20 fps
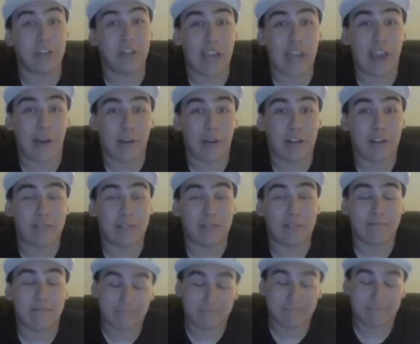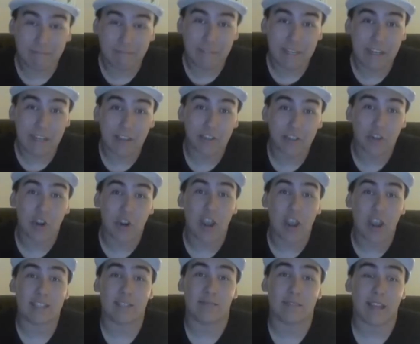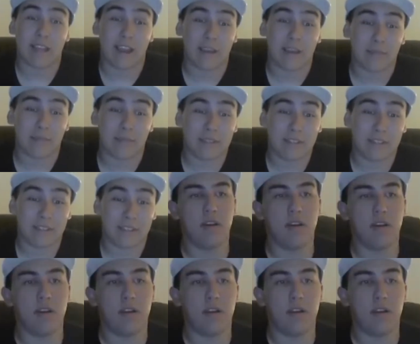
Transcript: coward, he does try sometimes.